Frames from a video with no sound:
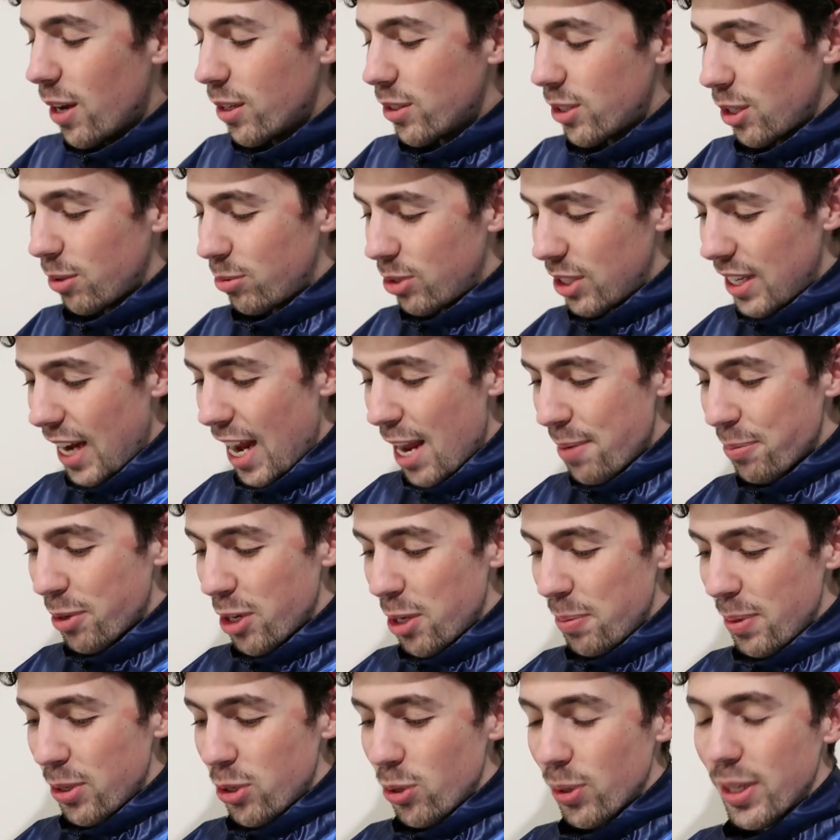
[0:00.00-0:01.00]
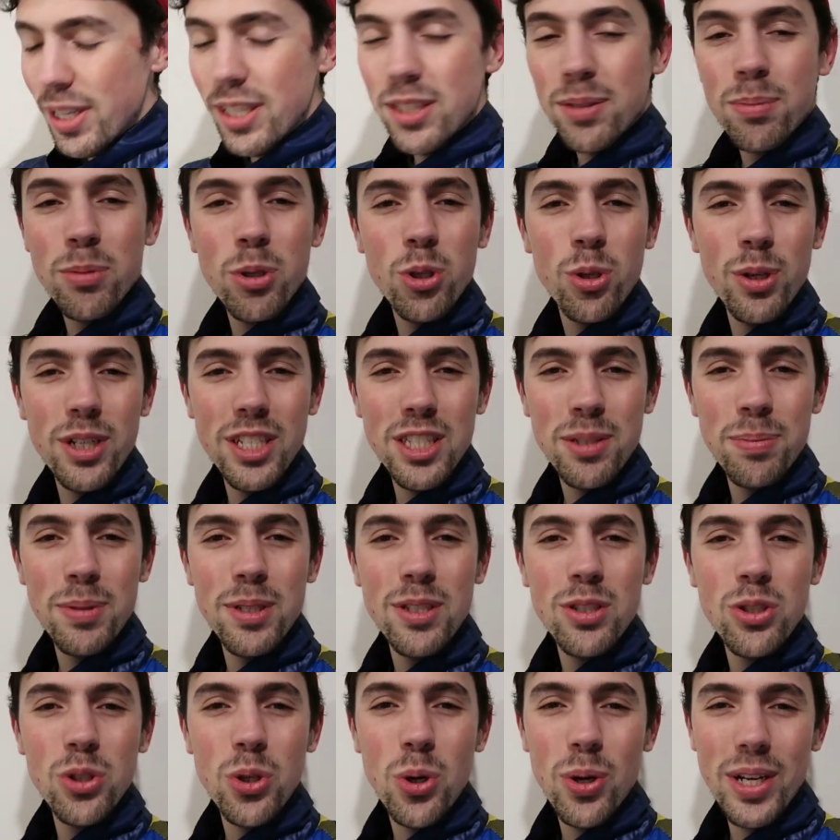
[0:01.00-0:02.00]
So today I'm going to be cooking some
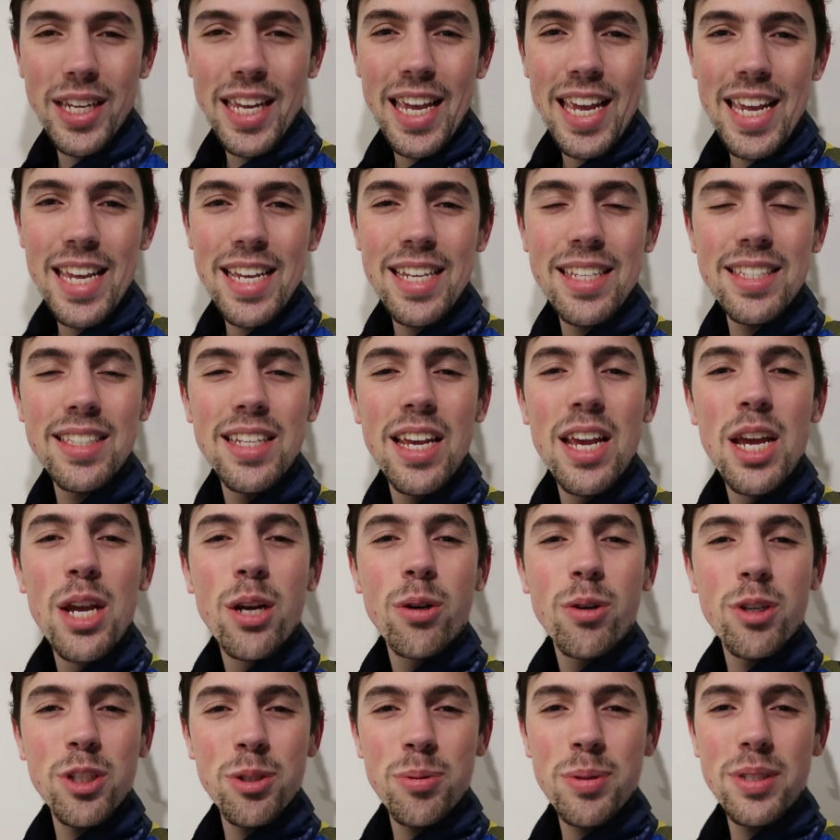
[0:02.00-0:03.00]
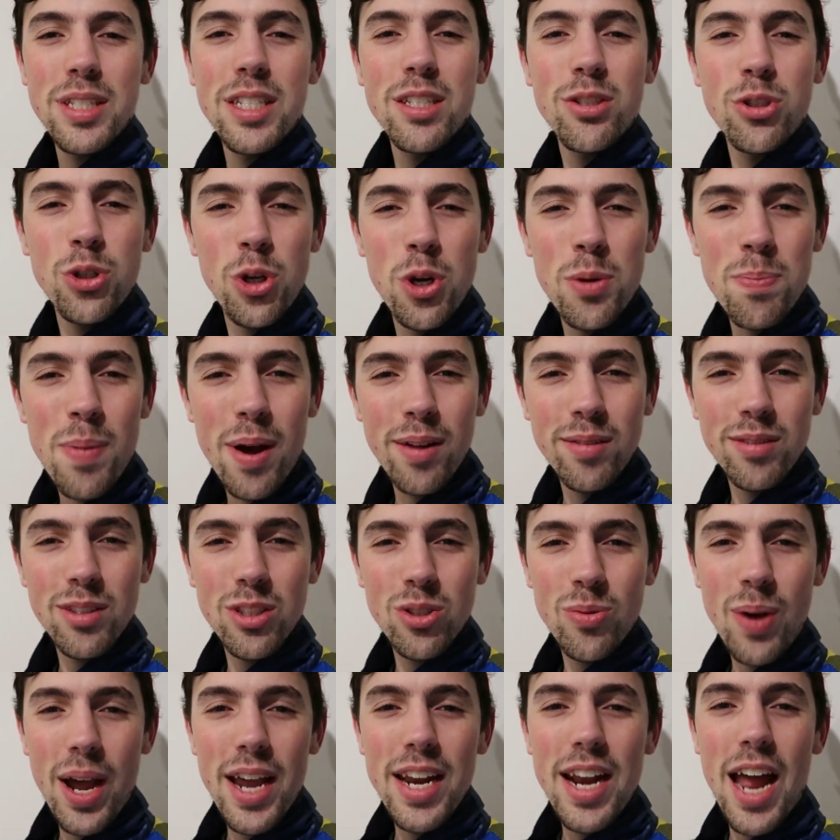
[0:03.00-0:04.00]
Christmas cookies. Christmas is 2
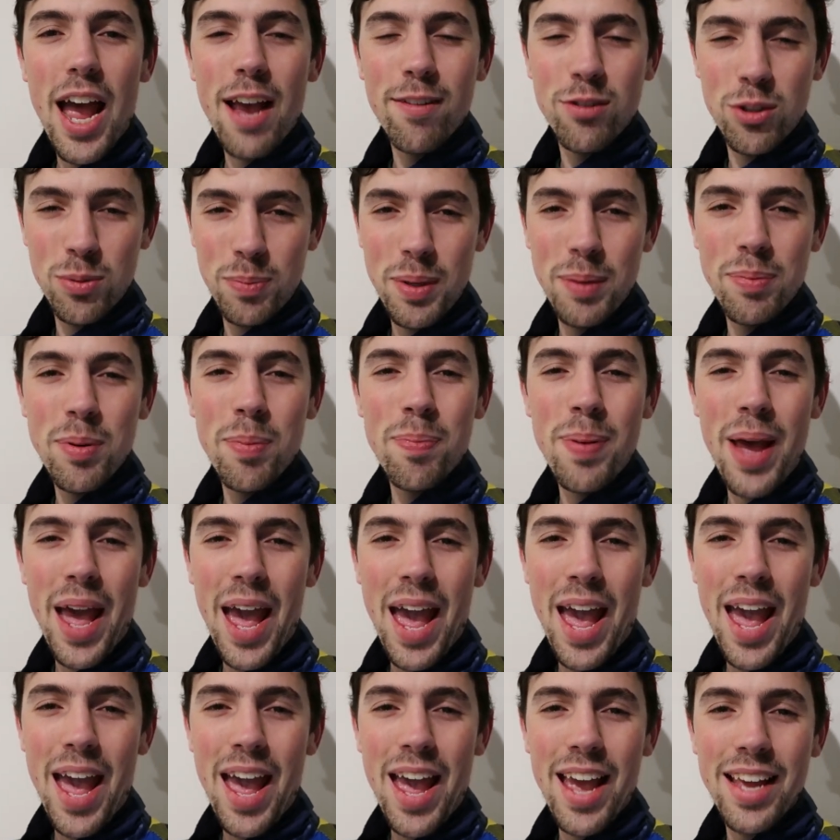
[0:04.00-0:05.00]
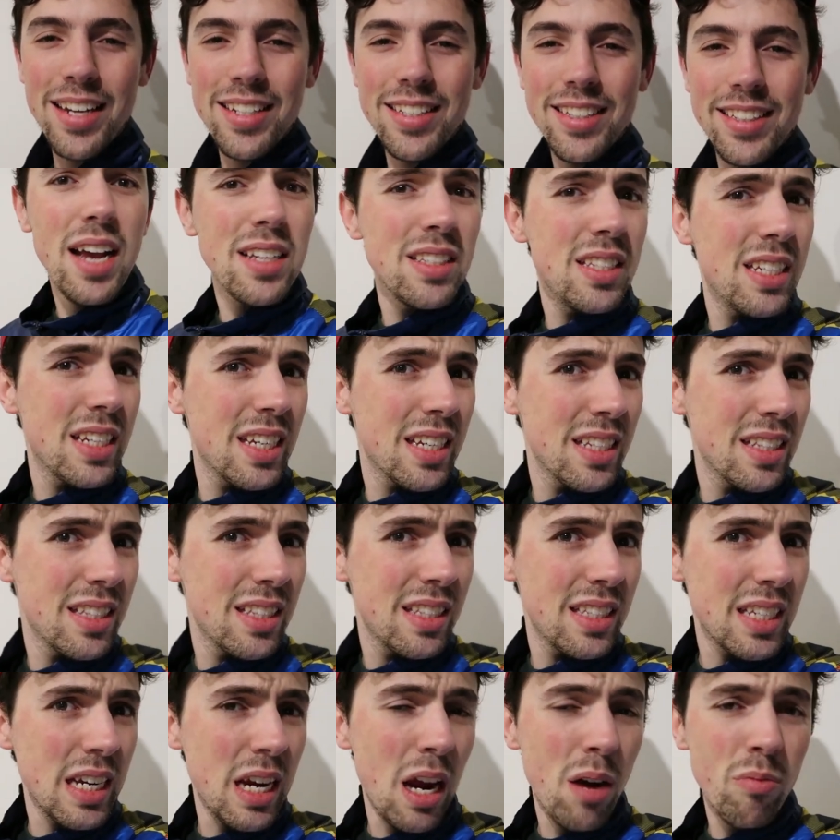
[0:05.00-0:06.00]
months away and I have to be prepared. As you can
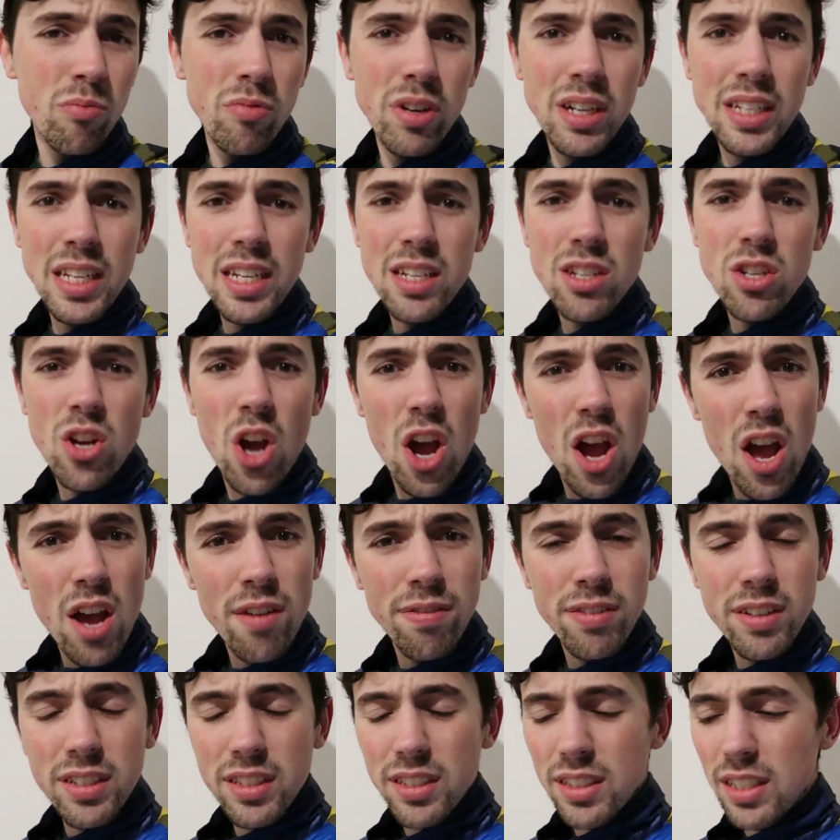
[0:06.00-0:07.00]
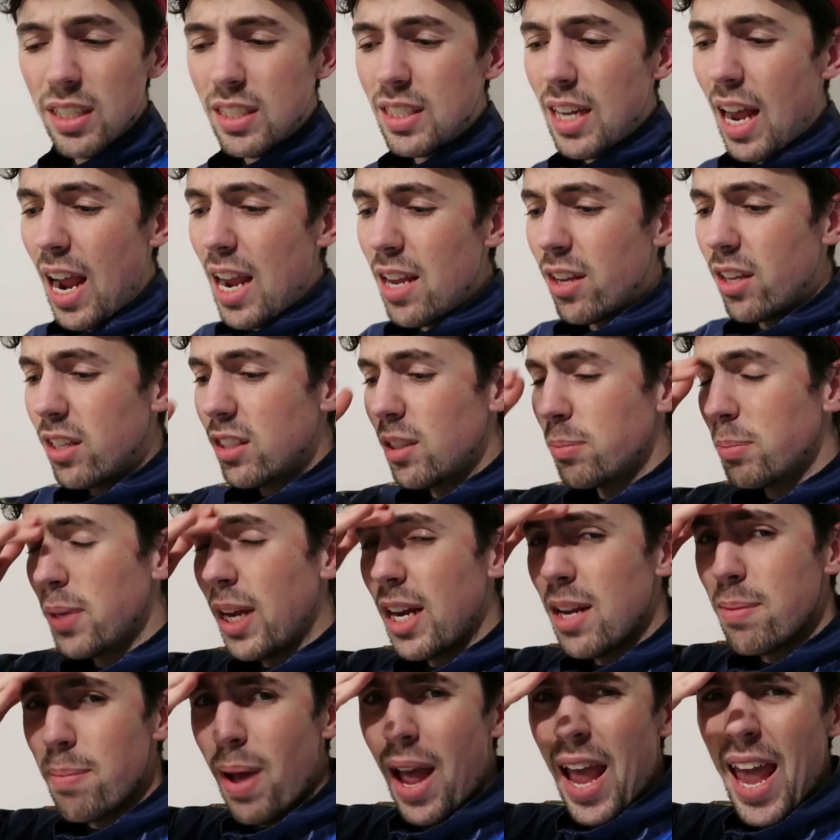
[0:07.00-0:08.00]
see, I'm really nervous today because I'm
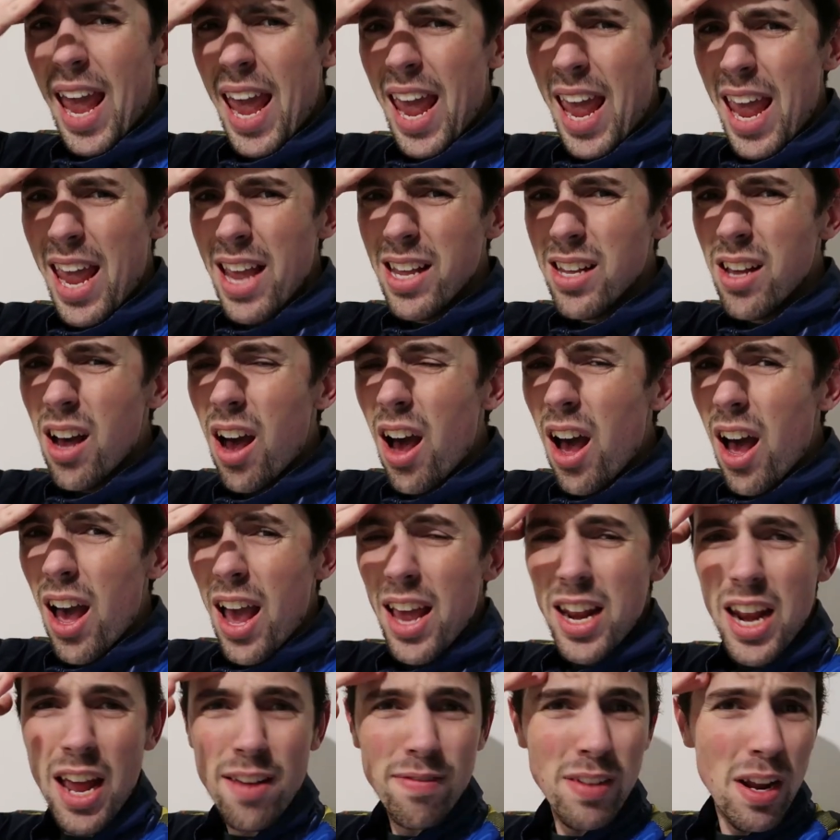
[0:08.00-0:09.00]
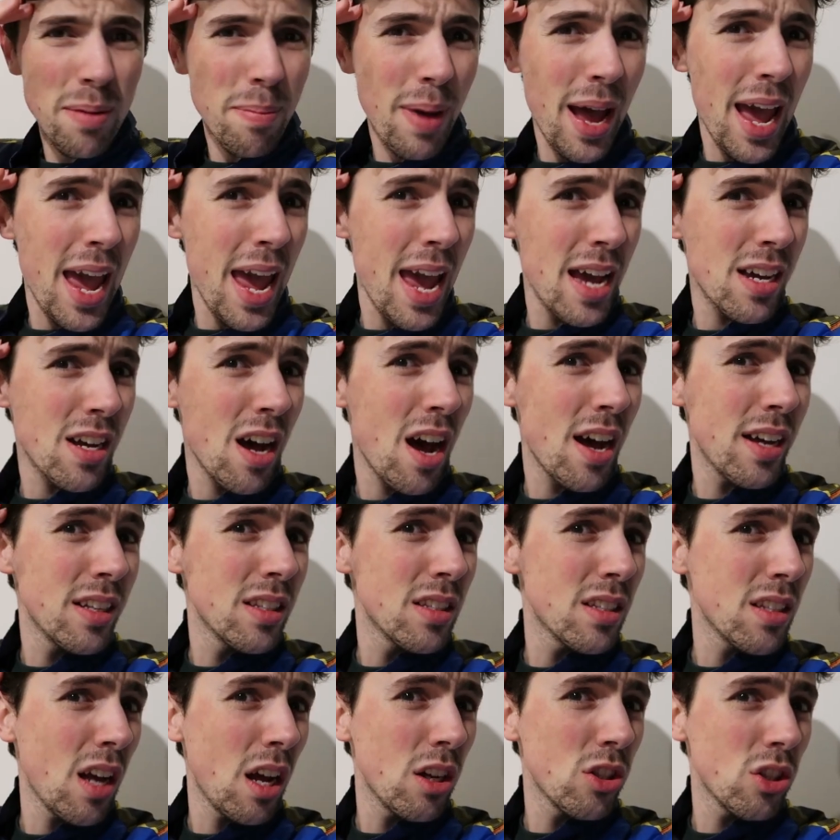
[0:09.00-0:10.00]
getting my hair cut and I haven't had my hair cut in
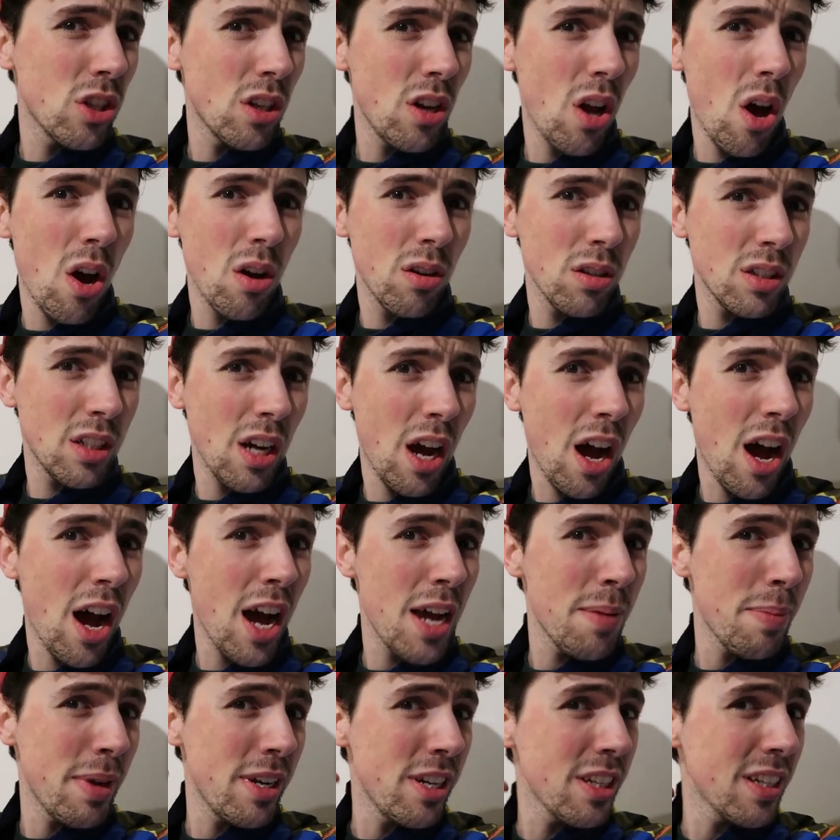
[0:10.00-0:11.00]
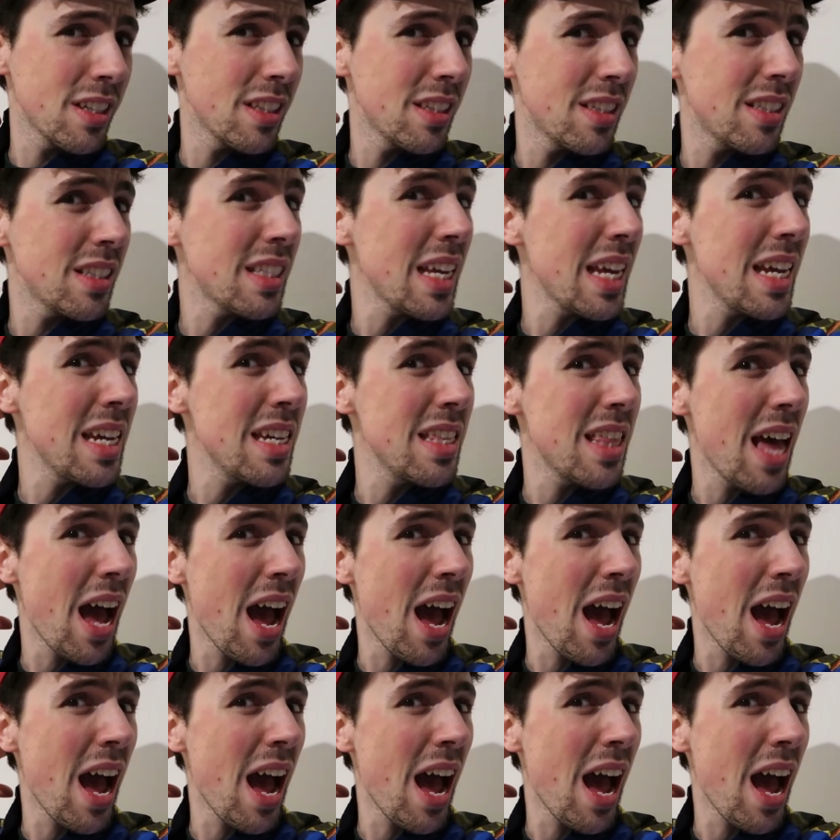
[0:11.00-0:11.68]
such a long time, and you can see